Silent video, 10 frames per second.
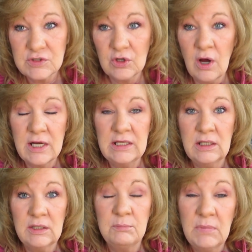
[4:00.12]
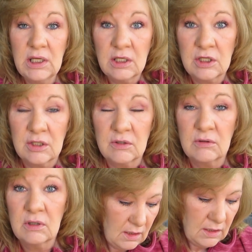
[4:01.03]
That's what God needed me to do.
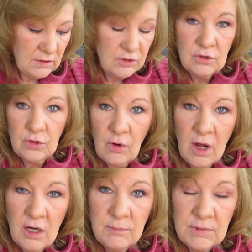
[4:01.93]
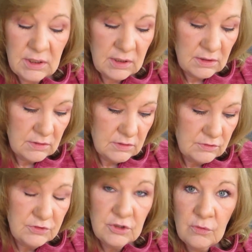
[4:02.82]
In Deuteronomy
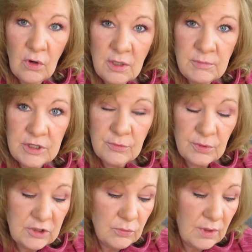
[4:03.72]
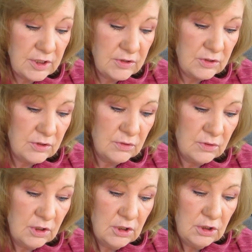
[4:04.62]
3:22,
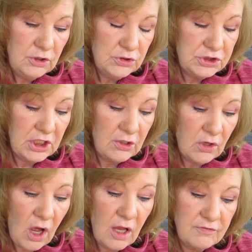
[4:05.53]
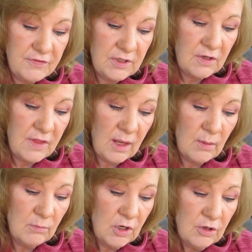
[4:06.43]
you shall not fear
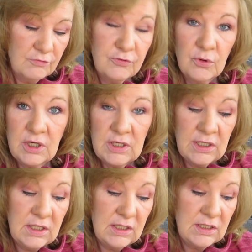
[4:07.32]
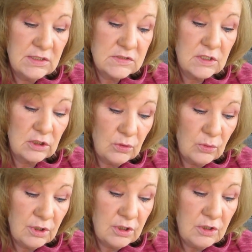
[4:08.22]
them, for it is the
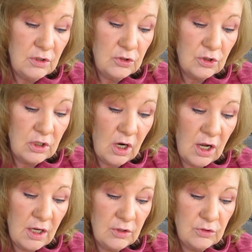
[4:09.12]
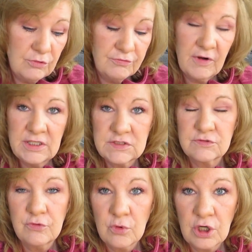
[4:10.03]
Lord your God who fights
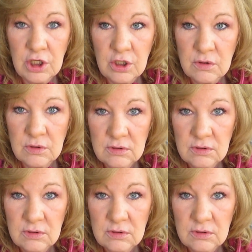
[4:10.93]
for you.